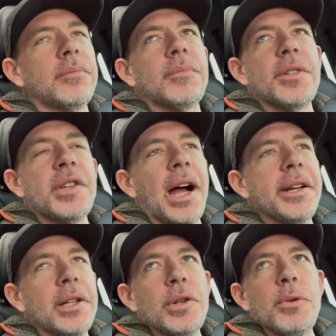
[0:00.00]

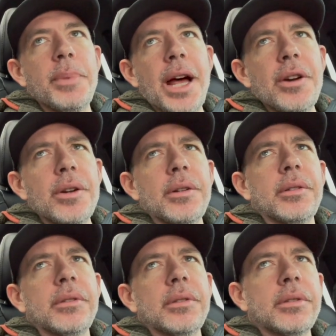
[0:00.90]
designed a little better.
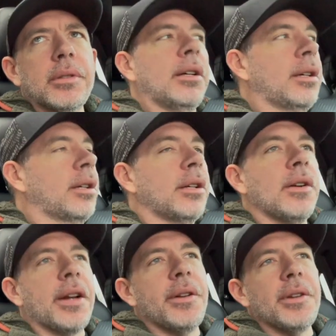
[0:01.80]
You
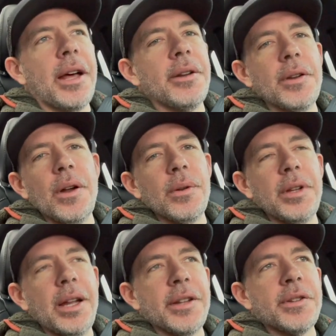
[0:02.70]
know, I don't know the
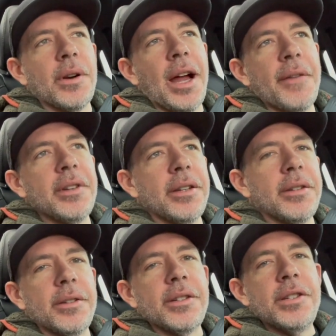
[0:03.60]
answer. I
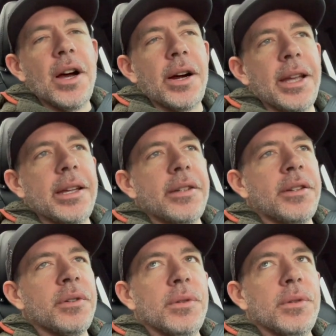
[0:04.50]
haven't dug into